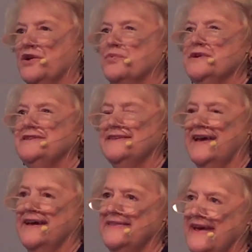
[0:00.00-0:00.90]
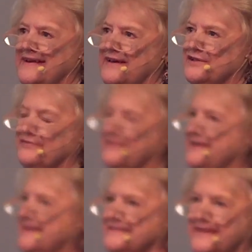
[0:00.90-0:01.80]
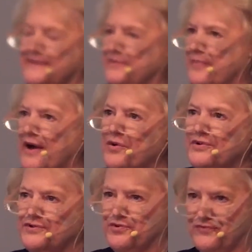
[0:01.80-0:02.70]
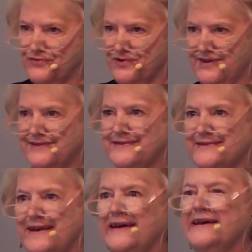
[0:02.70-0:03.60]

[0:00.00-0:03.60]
We deny that elephant has any power over us